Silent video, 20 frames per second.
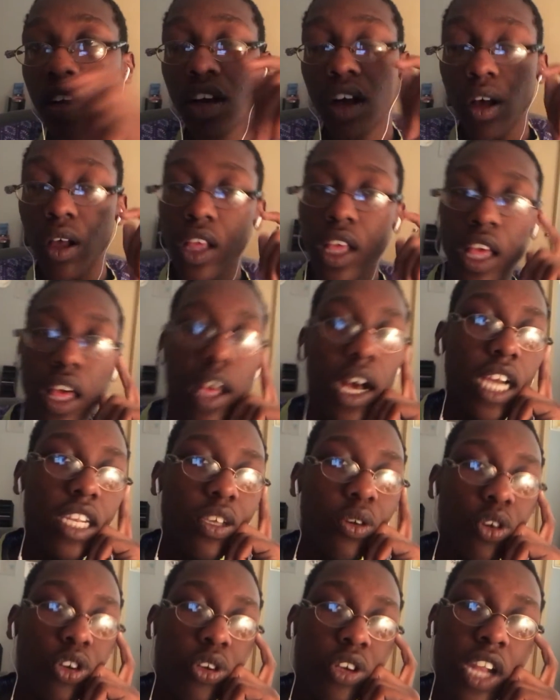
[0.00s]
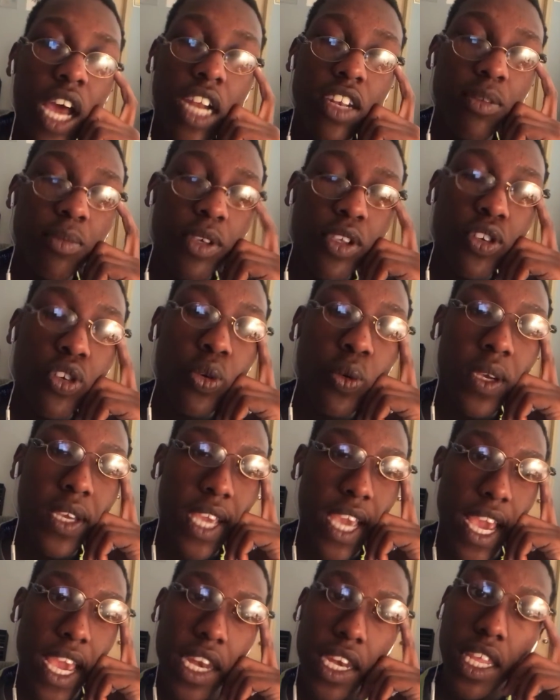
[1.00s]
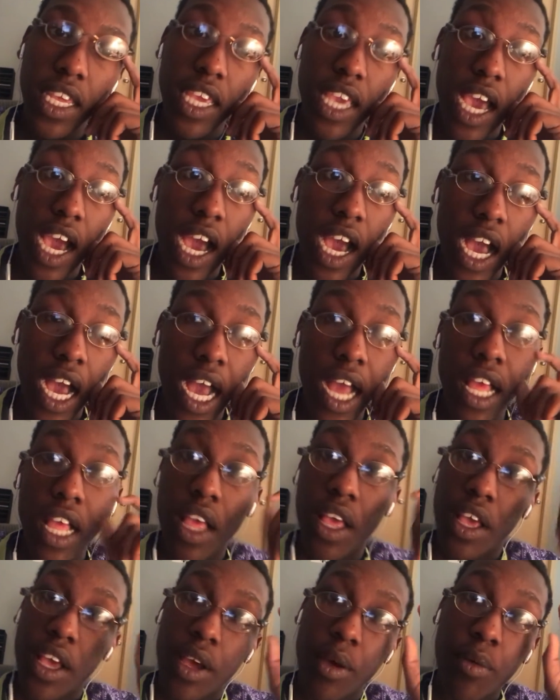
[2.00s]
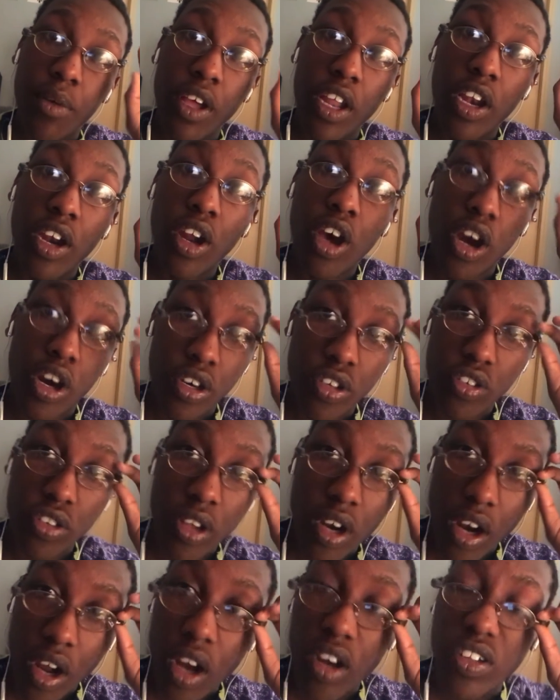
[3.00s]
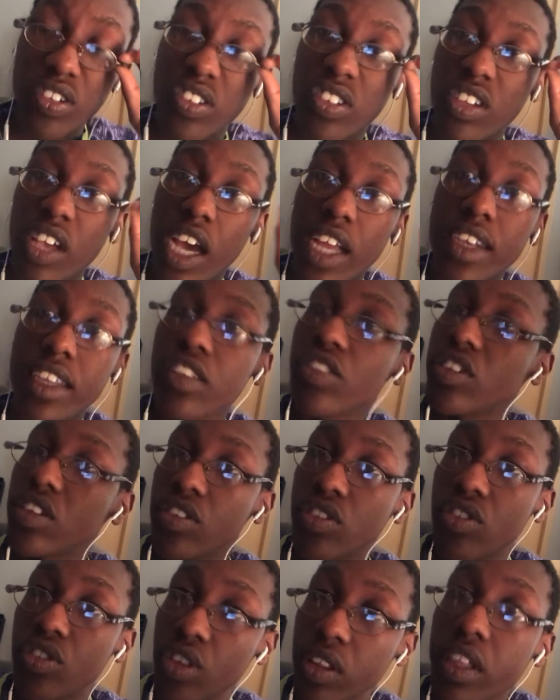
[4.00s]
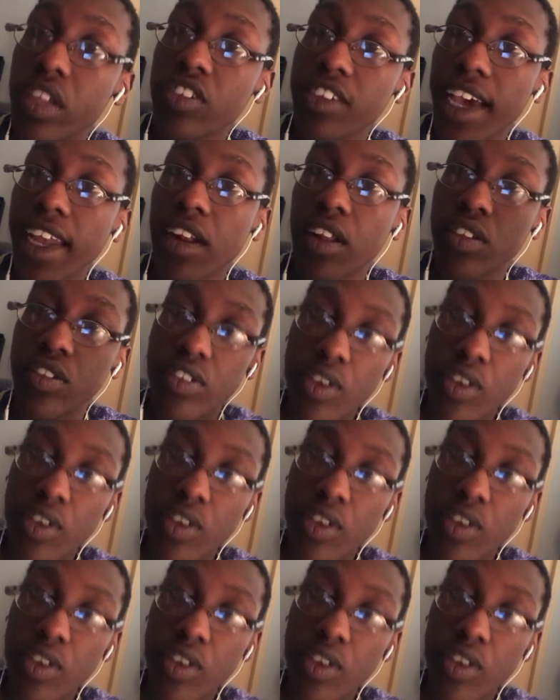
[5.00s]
ago, that he would not be doing any uh, large, large additions to the channel.